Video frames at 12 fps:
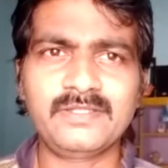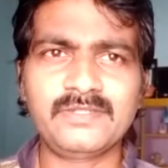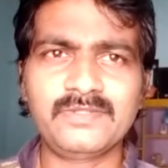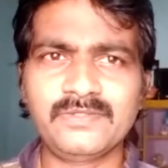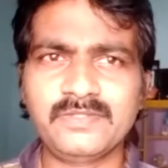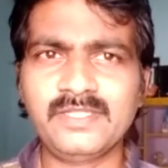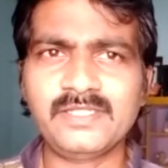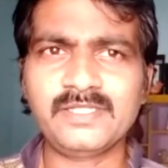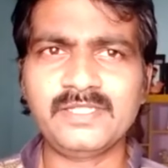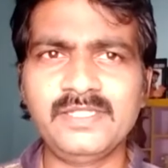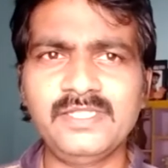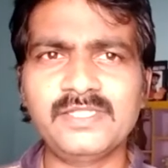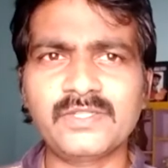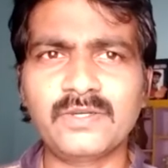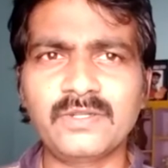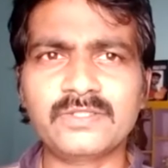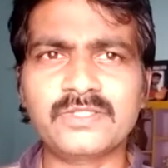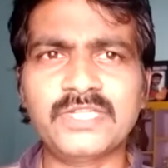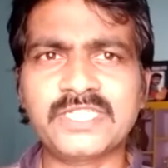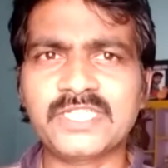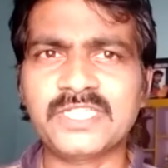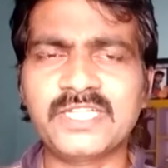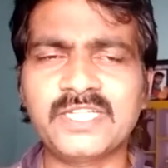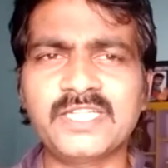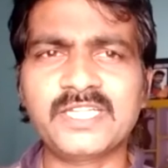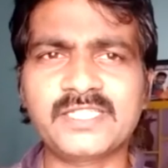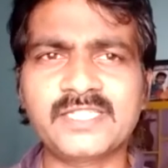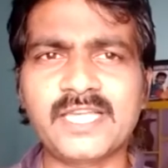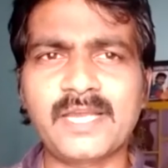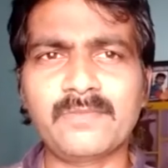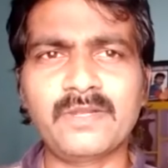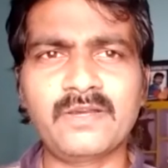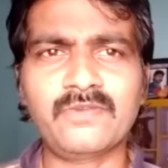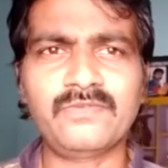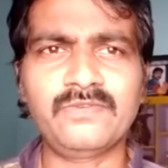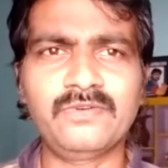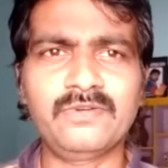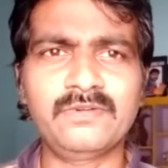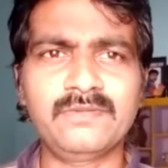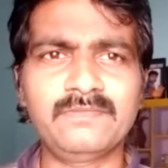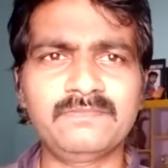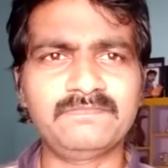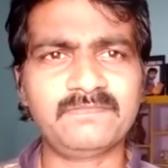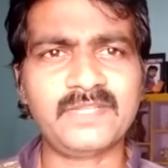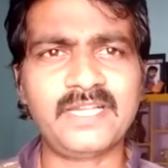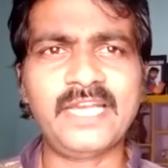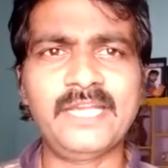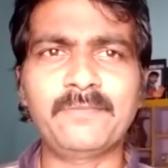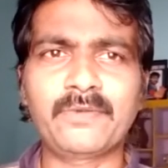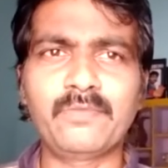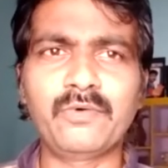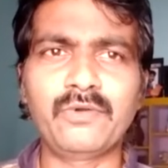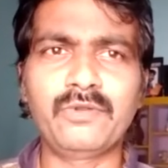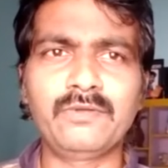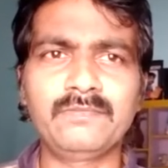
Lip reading: So this is also yet another example of hyperbole.